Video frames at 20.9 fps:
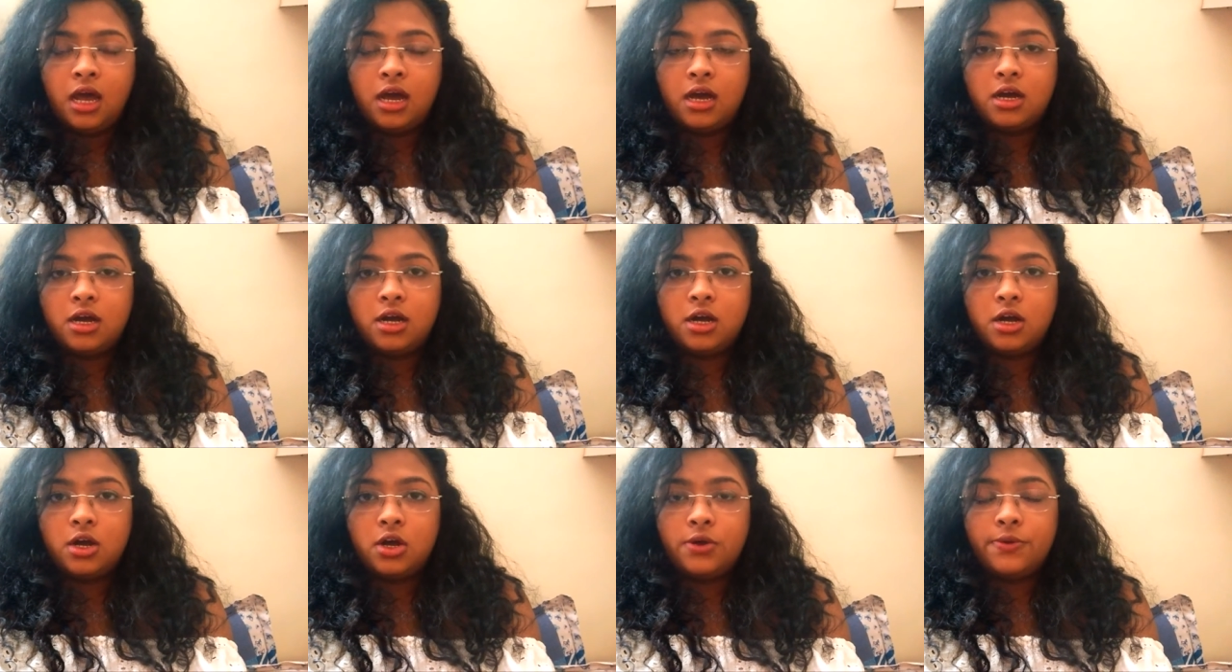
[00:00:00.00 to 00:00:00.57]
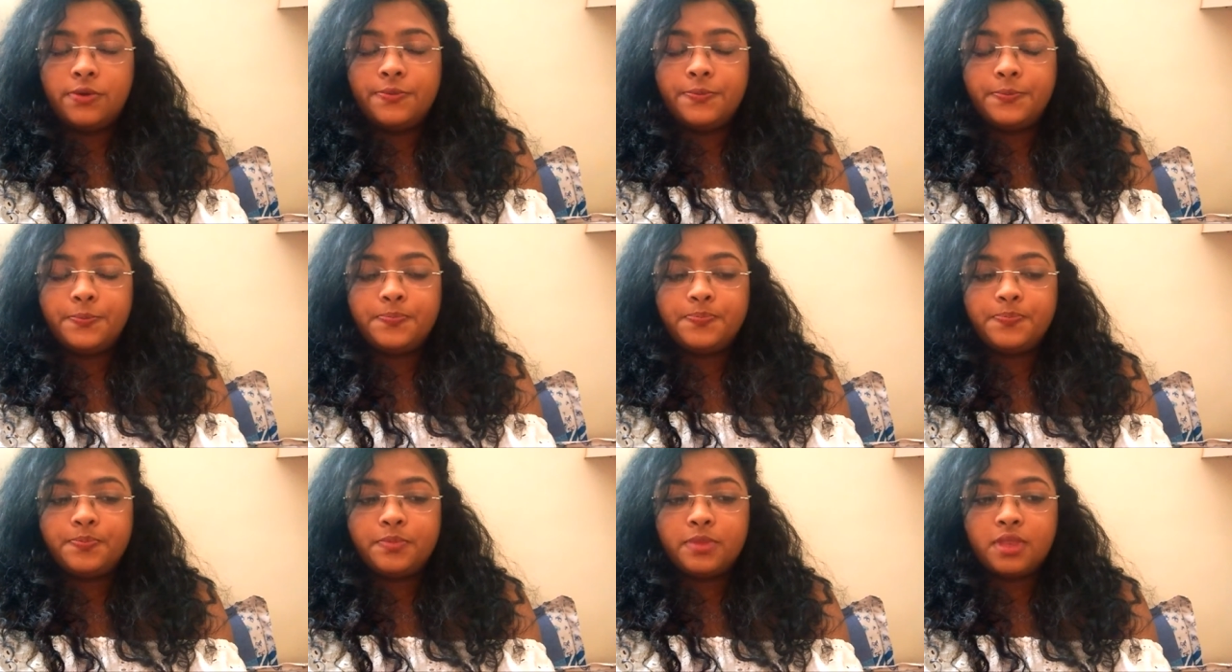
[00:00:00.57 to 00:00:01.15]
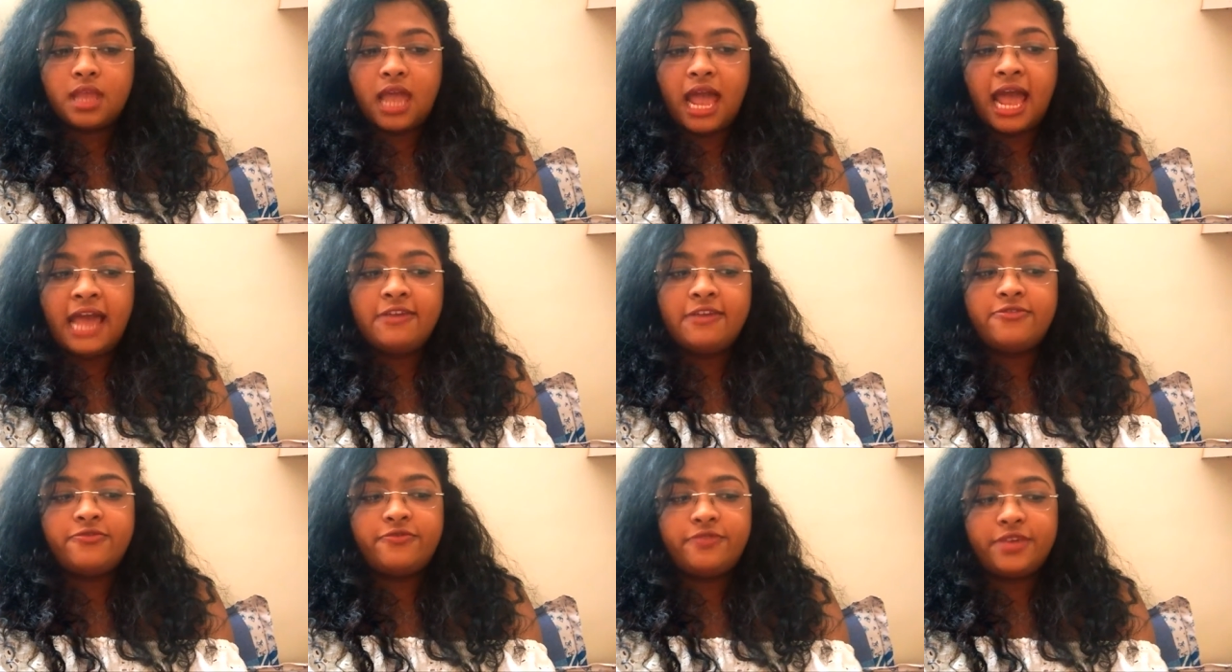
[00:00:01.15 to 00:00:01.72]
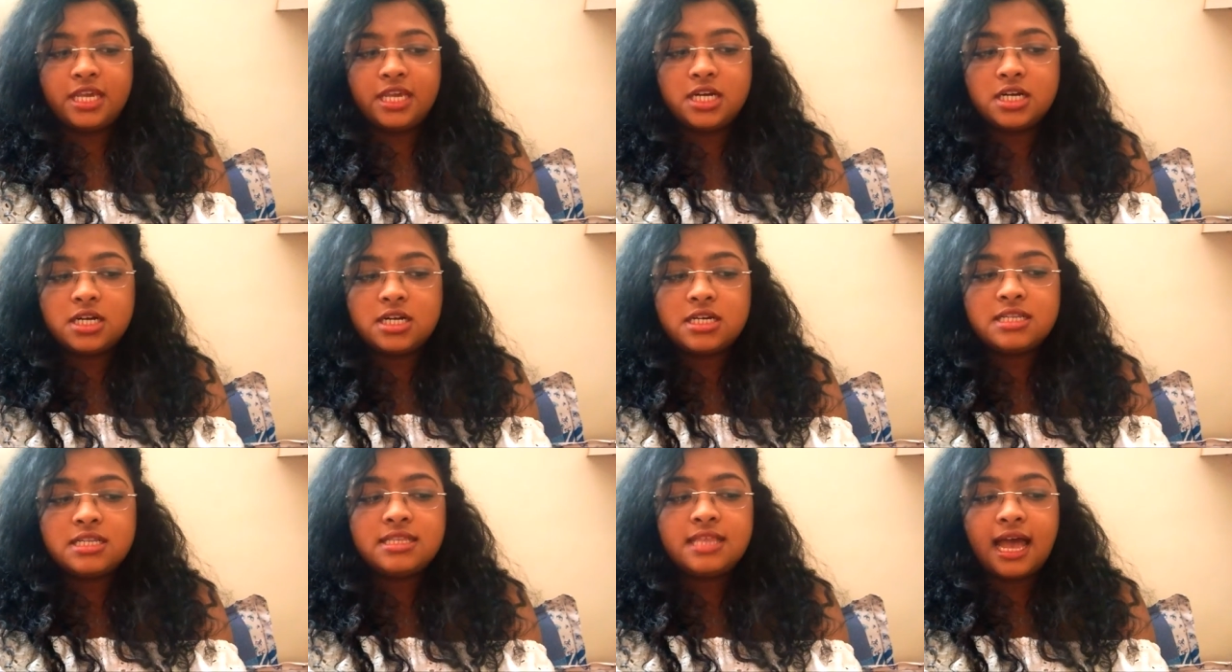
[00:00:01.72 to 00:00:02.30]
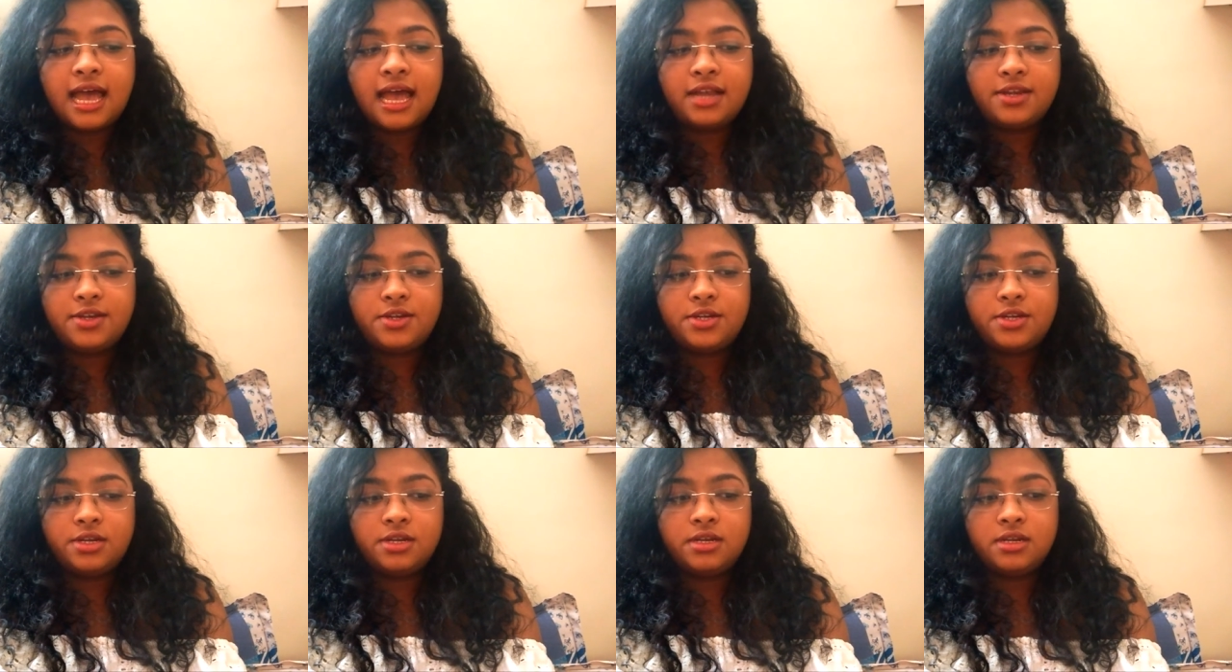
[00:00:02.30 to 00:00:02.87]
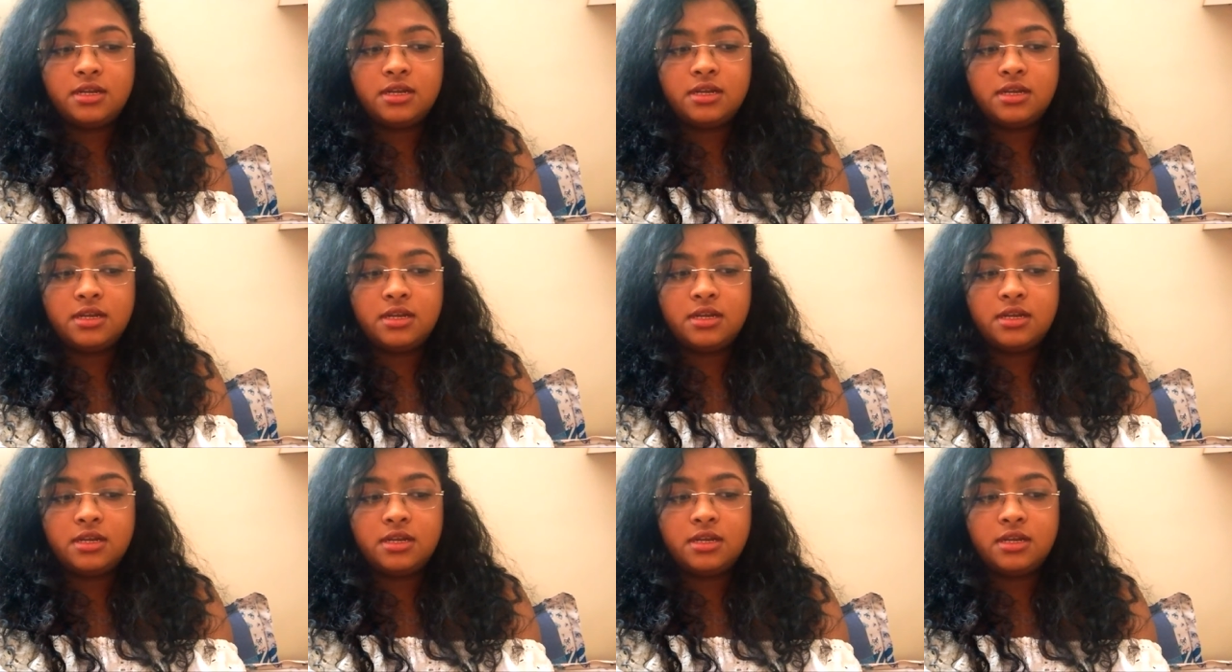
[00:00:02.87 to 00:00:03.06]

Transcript: I fear that